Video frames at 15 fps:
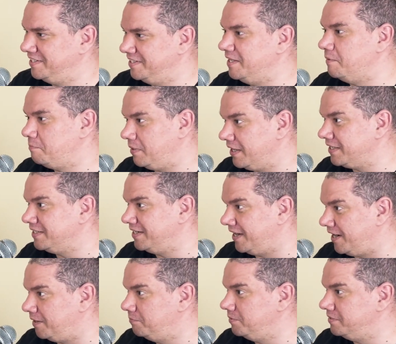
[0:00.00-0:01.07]
in their plug-in
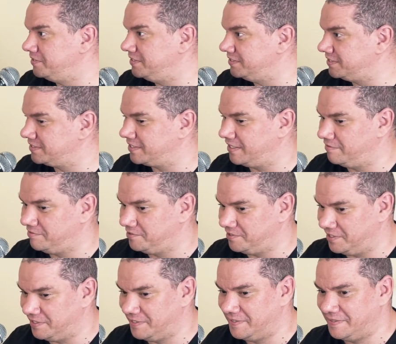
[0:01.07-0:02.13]
hybrid
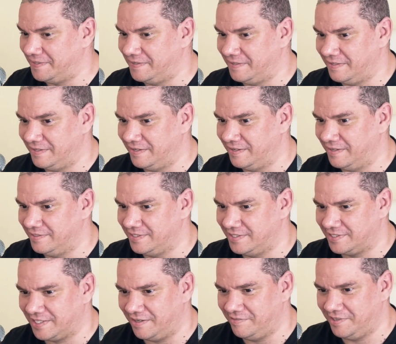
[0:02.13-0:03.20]
Discovery. Is it
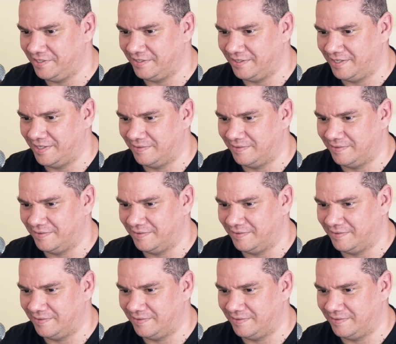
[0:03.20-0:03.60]
Discovery?